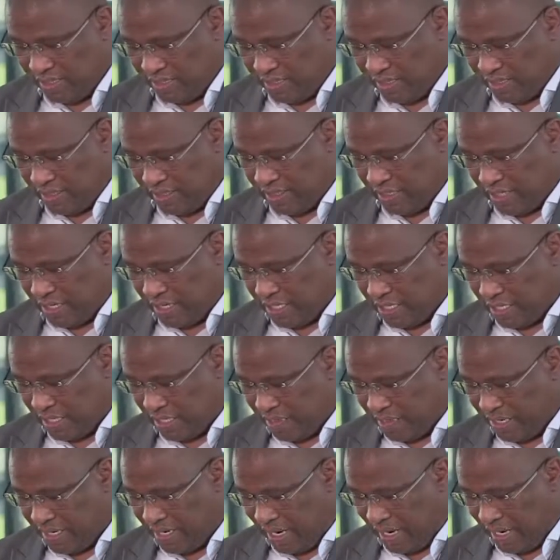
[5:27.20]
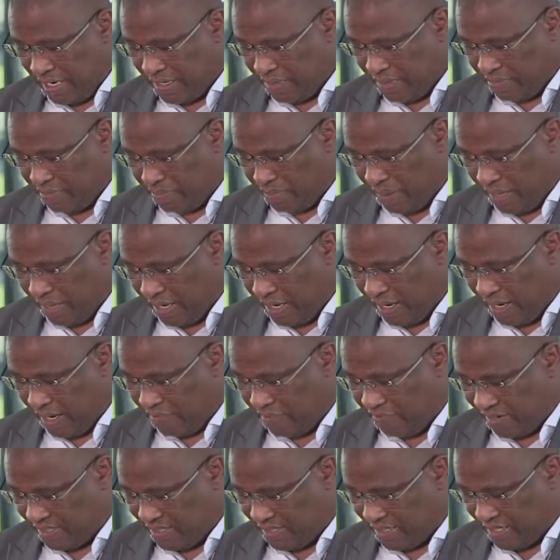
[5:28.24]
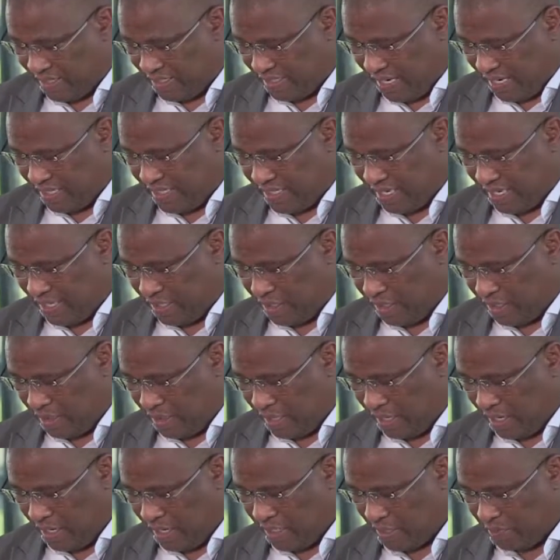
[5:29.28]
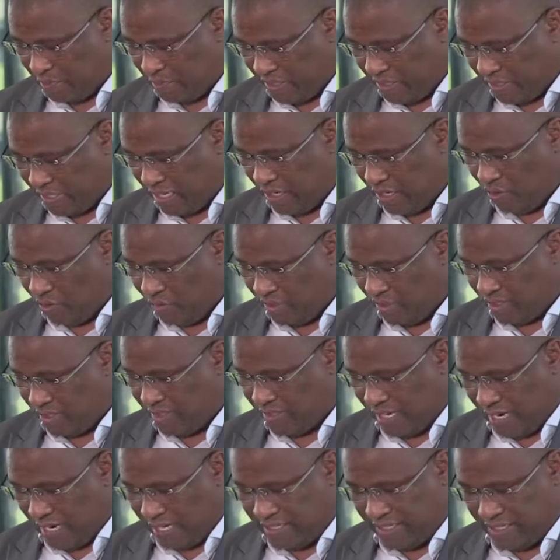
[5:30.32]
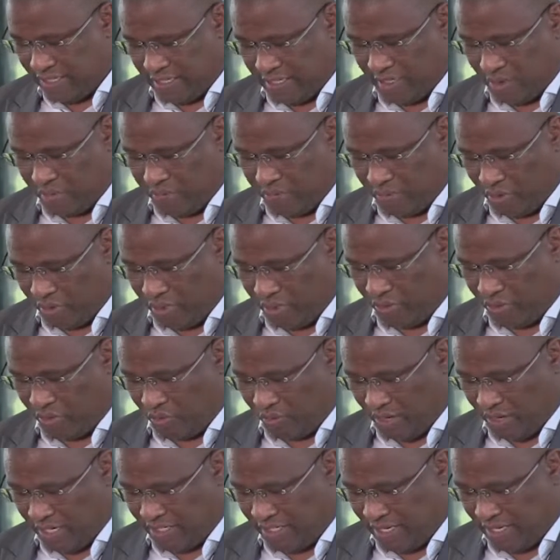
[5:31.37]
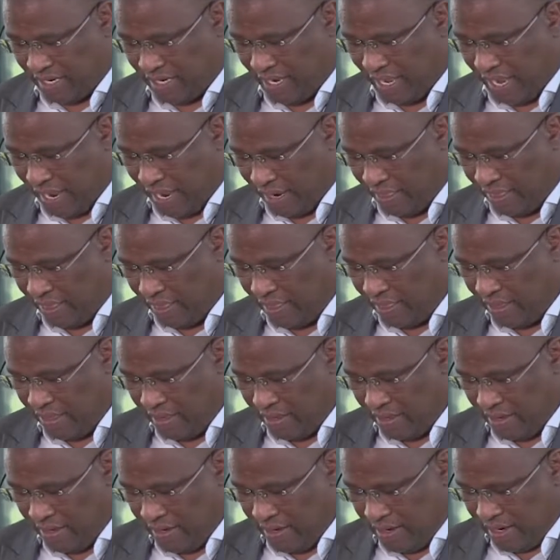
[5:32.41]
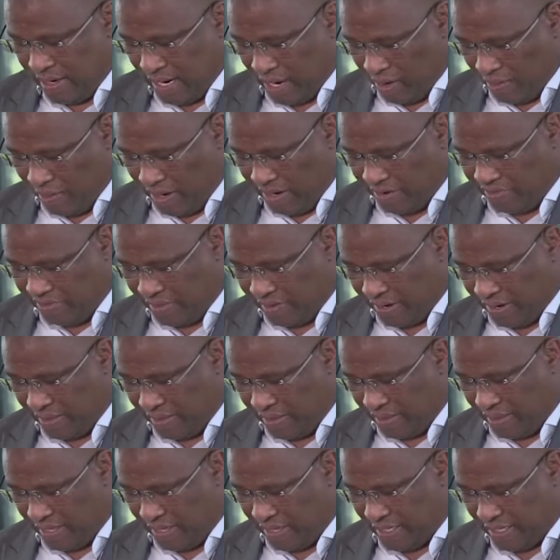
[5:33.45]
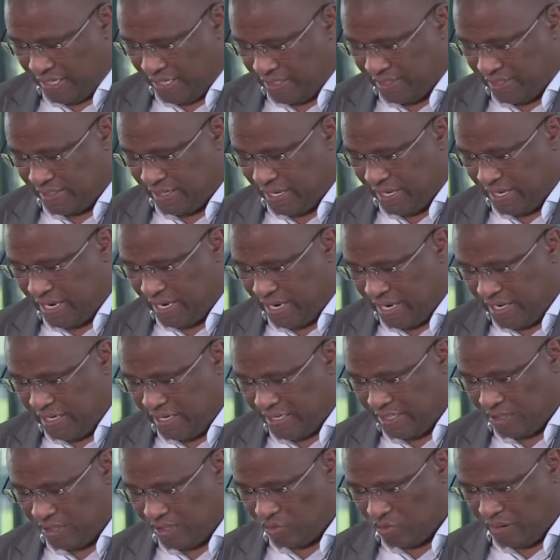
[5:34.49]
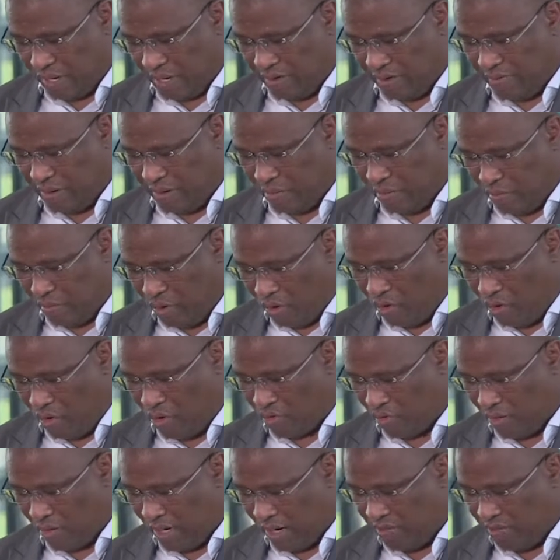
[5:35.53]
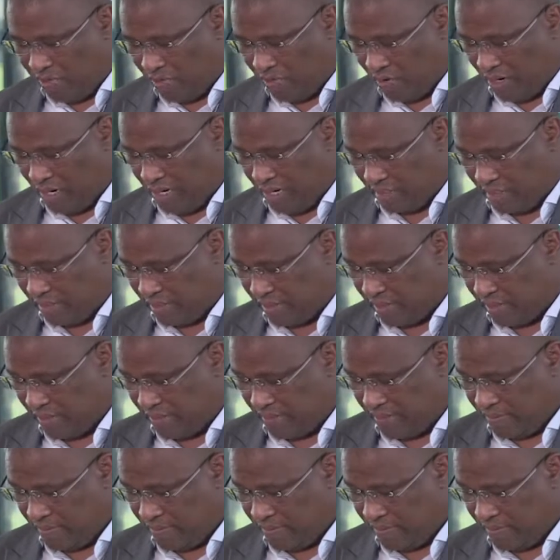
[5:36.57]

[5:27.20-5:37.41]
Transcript: is incrementally being facilitated, especially on the sites that support education and health. However, there is a need to have a more rural focus.